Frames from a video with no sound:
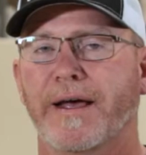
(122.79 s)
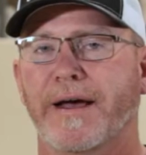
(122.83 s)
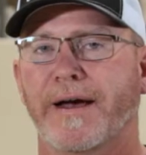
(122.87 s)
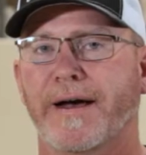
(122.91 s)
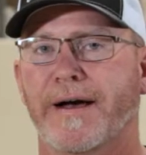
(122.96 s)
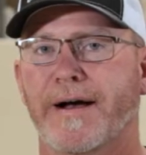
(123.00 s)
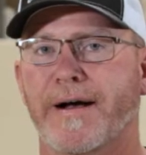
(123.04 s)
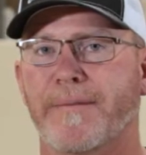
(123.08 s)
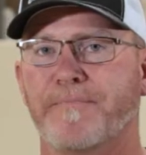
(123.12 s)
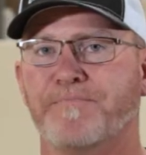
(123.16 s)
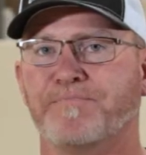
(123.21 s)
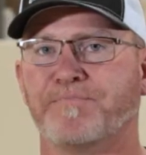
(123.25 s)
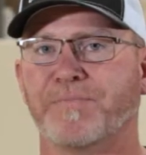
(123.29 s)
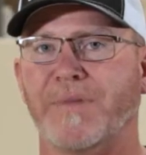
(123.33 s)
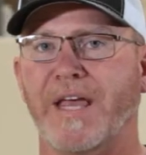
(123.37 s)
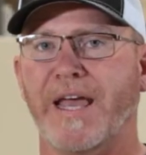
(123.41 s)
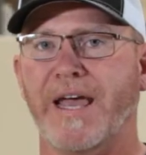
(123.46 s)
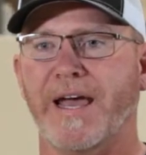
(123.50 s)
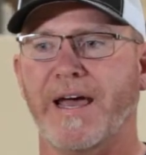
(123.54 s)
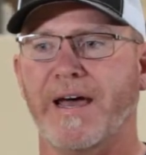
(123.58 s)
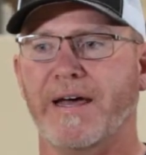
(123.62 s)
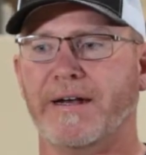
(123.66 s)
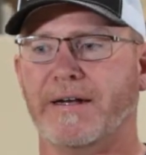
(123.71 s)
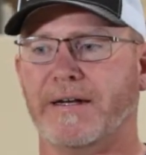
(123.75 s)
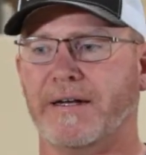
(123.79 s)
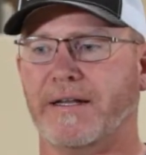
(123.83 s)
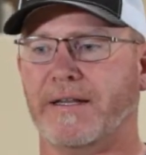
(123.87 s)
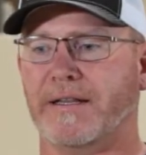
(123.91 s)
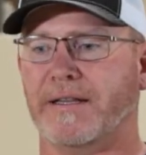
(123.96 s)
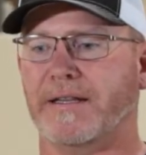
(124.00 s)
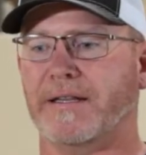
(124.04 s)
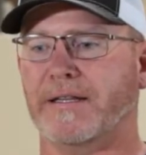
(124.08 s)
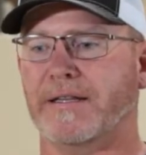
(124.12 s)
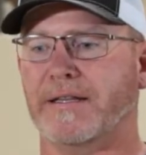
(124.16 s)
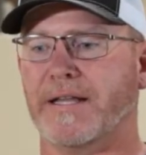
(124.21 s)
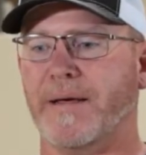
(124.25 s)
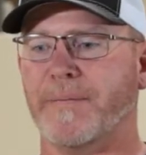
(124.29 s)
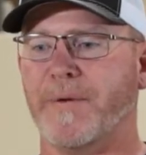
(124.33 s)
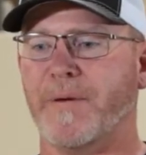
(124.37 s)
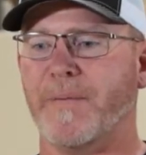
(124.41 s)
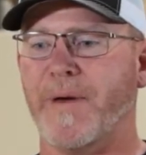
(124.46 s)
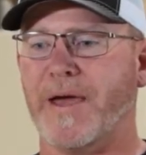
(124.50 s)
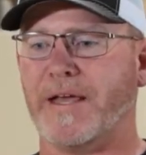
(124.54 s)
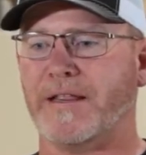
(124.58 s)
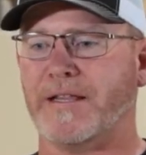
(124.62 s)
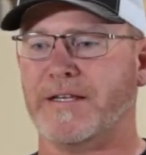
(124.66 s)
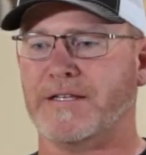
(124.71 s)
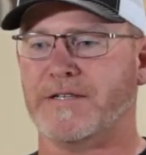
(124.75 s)
And let me
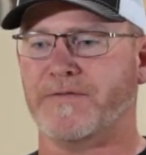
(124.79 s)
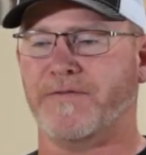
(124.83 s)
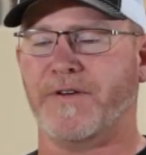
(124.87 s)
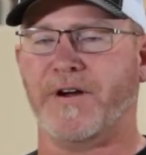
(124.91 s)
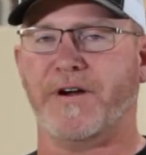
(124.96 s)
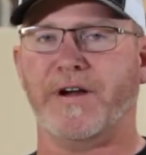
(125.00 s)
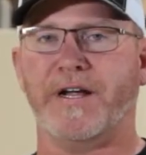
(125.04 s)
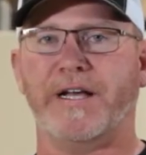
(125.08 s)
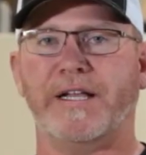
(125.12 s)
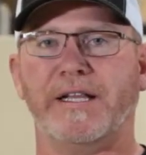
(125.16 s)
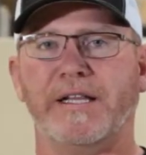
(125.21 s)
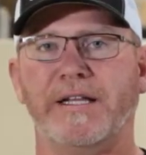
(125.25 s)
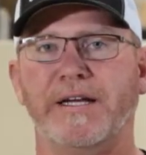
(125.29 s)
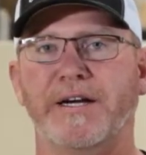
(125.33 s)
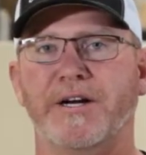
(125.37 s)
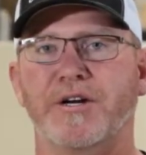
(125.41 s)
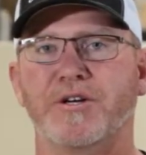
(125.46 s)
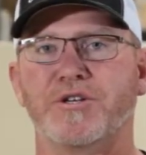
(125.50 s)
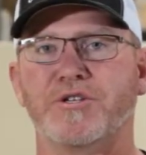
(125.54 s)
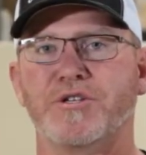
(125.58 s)
make this very clear.